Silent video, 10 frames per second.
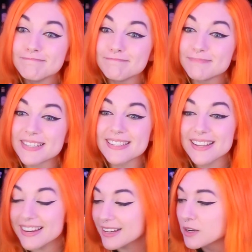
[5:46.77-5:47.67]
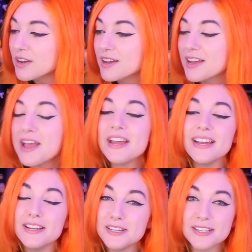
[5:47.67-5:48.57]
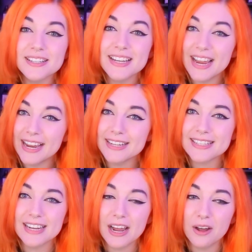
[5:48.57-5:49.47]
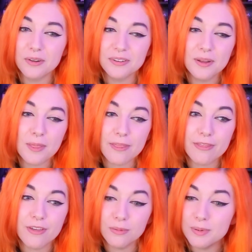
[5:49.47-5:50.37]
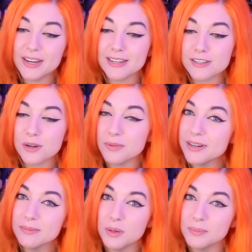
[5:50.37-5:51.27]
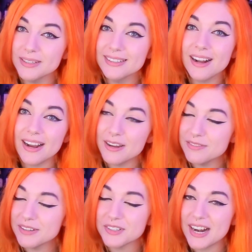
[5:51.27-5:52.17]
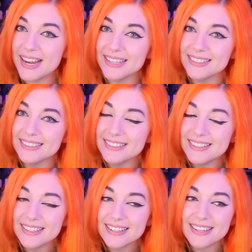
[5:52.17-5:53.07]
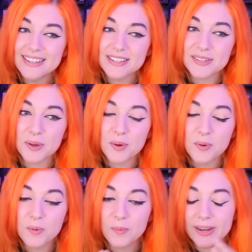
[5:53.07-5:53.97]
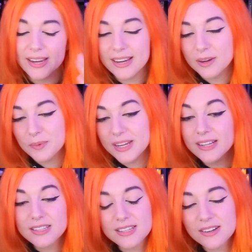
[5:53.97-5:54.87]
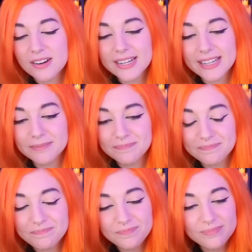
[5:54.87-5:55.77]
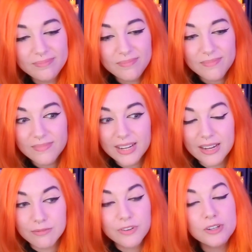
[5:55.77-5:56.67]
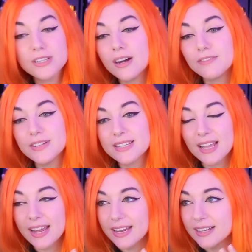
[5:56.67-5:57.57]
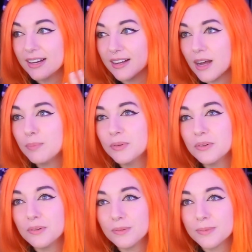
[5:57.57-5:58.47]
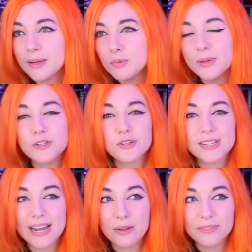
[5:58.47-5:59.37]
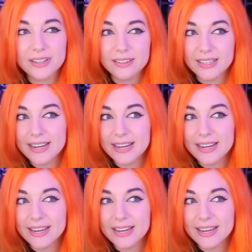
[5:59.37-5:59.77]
this is like easily, hands down, the biggest career moment I have ever had. So we get started, and first off, it's like a couple pictures down their like